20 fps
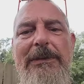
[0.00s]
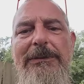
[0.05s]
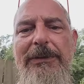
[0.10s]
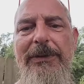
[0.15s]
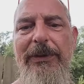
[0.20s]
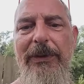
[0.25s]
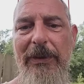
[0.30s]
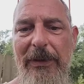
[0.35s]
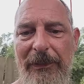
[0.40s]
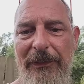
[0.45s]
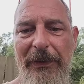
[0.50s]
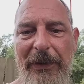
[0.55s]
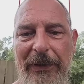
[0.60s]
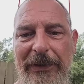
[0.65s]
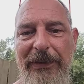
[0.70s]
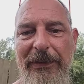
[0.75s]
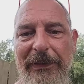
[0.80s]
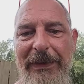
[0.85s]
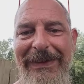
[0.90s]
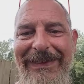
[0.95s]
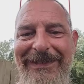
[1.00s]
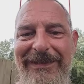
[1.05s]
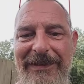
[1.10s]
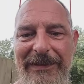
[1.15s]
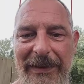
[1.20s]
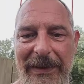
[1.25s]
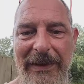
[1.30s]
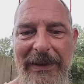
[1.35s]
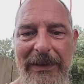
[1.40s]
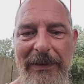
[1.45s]
universally
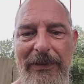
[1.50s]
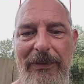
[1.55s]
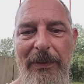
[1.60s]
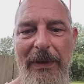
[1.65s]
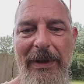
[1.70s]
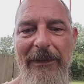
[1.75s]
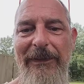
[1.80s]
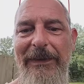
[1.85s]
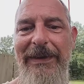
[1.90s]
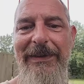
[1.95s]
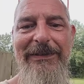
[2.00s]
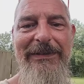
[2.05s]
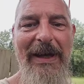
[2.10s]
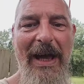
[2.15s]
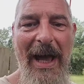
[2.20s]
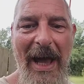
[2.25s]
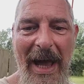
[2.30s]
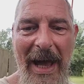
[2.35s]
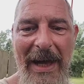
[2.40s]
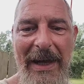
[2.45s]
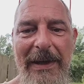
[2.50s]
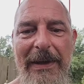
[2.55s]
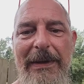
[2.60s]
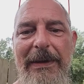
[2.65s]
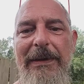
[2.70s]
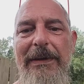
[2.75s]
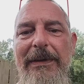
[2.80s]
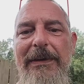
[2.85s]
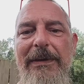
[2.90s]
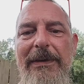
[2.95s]
seen throughout the
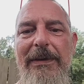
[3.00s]
entire